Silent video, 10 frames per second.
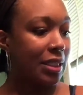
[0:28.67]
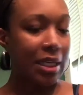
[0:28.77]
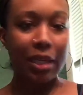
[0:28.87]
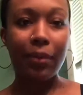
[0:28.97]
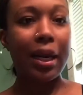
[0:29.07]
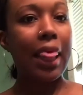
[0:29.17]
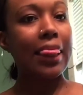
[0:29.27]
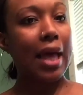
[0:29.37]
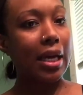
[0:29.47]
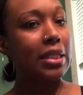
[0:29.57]
dealing with a
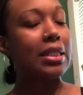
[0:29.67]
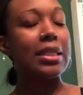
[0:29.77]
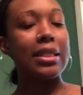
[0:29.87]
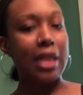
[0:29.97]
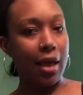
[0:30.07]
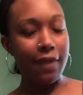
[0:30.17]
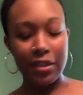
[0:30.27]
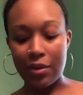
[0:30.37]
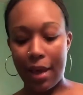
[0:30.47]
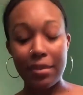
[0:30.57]
lot of stuff,
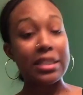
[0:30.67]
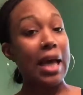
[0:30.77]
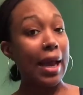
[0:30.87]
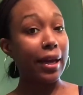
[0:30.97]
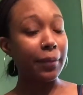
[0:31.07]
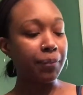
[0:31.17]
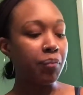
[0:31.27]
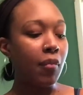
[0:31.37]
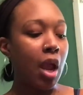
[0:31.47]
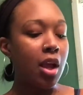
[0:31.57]
so I've been tired.
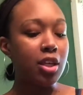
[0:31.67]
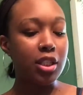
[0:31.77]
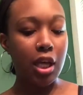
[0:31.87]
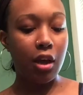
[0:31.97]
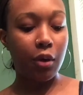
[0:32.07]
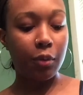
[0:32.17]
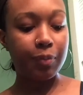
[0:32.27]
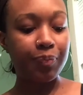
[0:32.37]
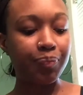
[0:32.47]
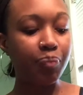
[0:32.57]
So,
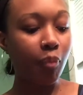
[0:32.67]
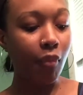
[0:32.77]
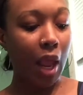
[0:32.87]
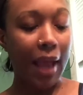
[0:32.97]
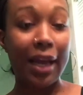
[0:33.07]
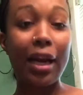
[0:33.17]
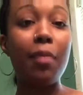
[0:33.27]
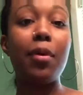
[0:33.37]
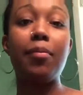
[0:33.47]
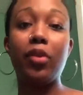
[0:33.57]
I got a
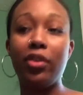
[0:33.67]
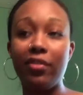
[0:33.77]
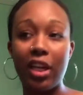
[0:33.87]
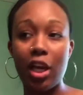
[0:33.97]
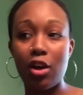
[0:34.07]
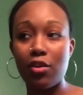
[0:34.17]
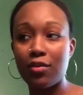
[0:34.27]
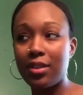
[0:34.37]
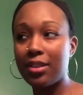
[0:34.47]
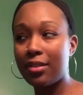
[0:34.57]
couple of beauty videos
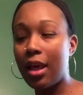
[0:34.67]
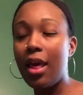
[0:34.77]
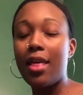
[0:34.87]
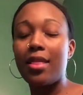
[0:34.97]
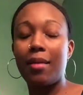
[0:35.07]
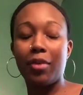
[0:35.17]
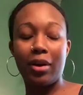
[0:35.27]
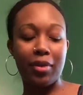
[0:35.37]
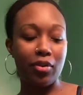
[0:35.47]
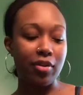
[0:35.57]
that I'm going to
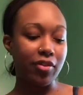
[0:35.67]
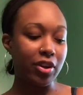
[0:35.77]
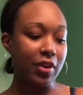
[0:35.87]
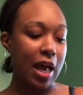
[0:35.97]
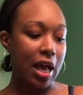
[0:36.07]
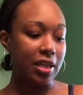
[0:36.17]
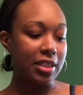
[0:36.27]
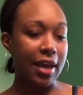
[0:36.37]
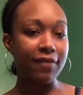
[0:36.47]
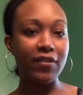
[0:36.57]
be doing for you guys,
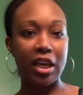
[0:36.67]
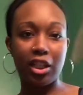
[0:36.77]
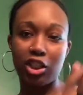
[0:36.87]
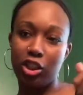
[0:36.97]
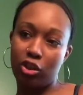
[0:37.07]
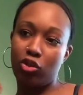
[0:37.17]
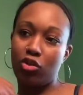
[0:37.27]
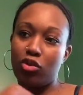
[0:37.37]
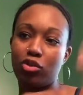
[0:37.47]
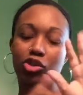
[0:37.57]
like
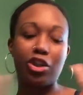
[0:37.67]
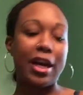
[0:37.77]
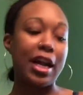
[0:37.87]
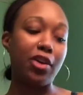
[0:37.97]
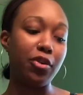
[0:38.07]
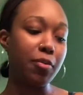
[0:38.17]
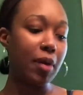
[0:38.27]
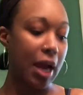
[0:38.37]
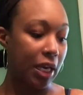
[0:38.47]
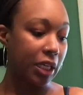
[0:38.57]
facials, trying out new
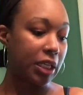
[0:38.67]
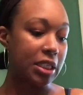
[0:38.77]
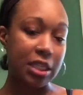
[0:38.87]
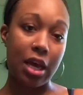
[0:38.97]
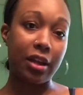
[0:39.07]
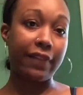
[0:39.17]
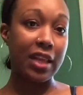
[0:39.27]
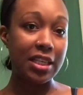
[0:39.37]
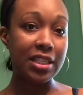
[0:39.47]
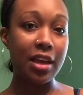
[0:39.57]
products, and all of
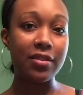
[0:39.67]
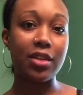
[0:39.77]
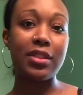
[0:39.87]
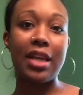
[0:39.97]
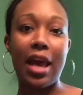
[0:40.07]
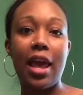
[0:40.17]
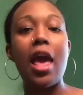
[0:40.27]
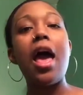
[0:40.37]
that stuff. So today,